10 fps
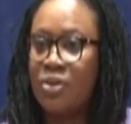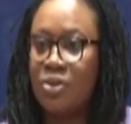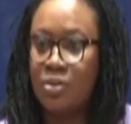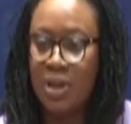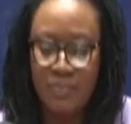
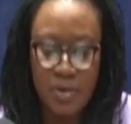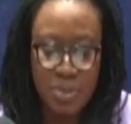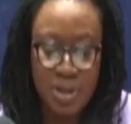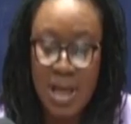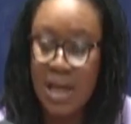to live up
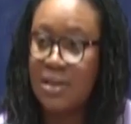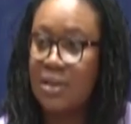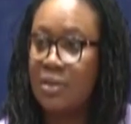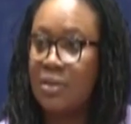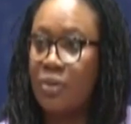to
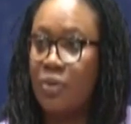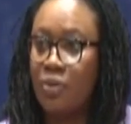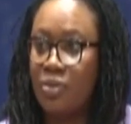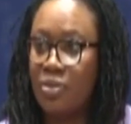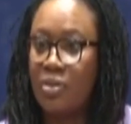that
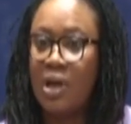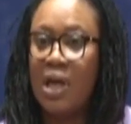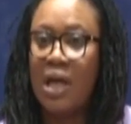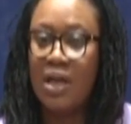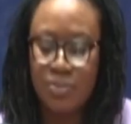oath
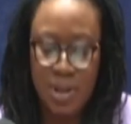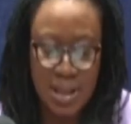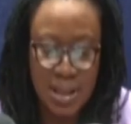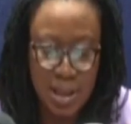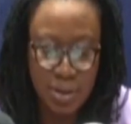and to our
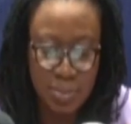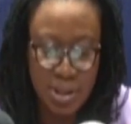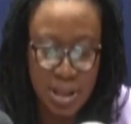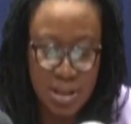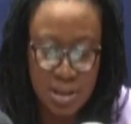legal
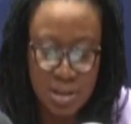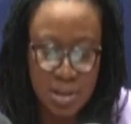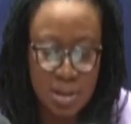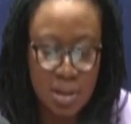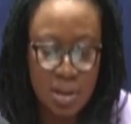
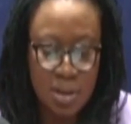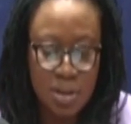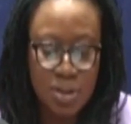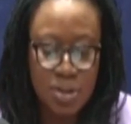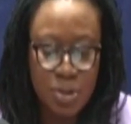obligations.
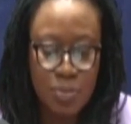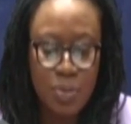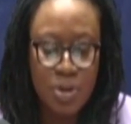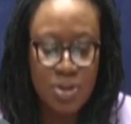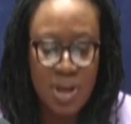So we
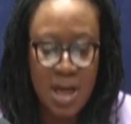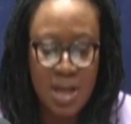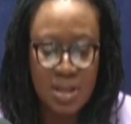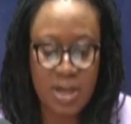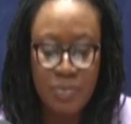want to
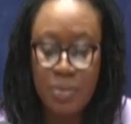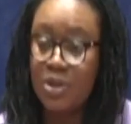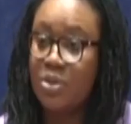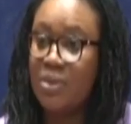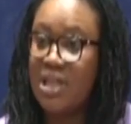urge
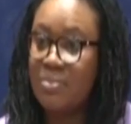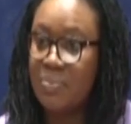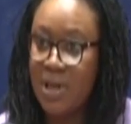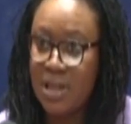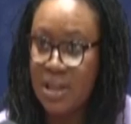everyone to please be
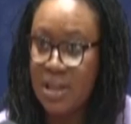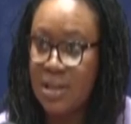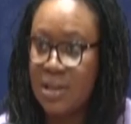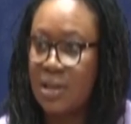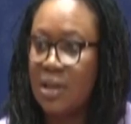
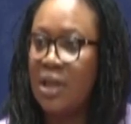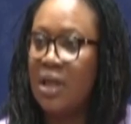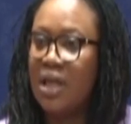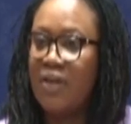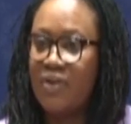patient.
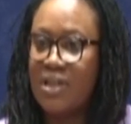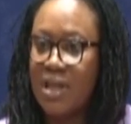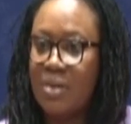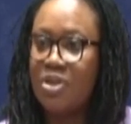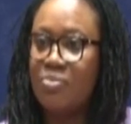Give us
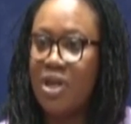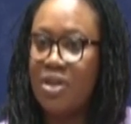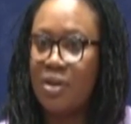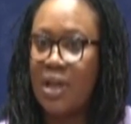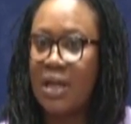time to make
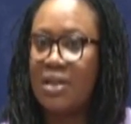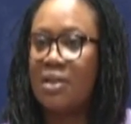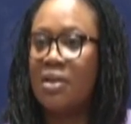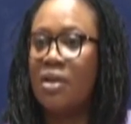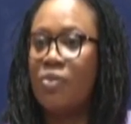sure that
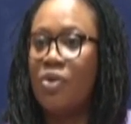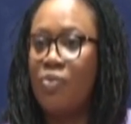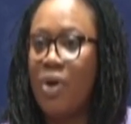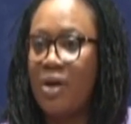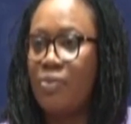we
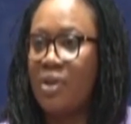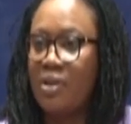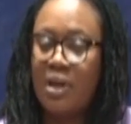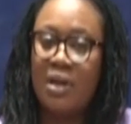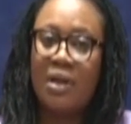work with
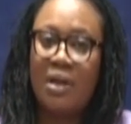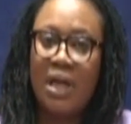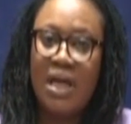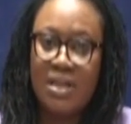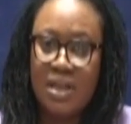the
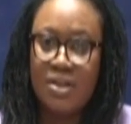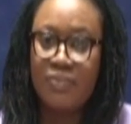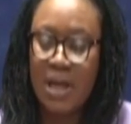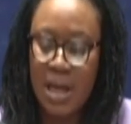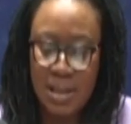agents
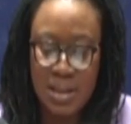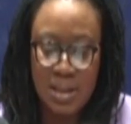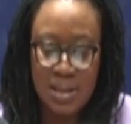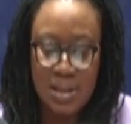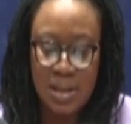of the
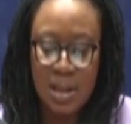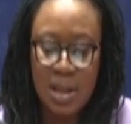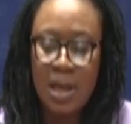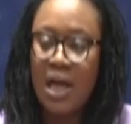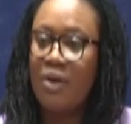candidates
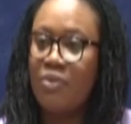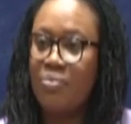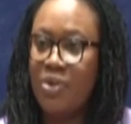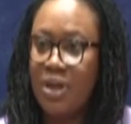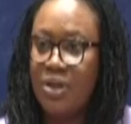and we
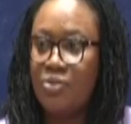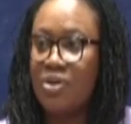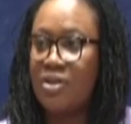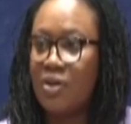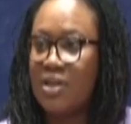bring you
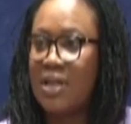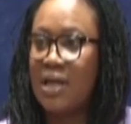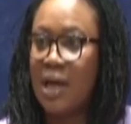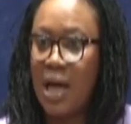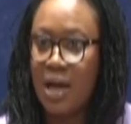results
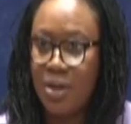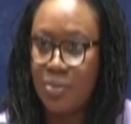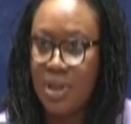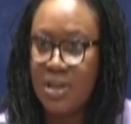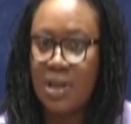that are
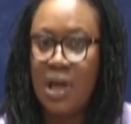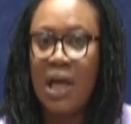accurate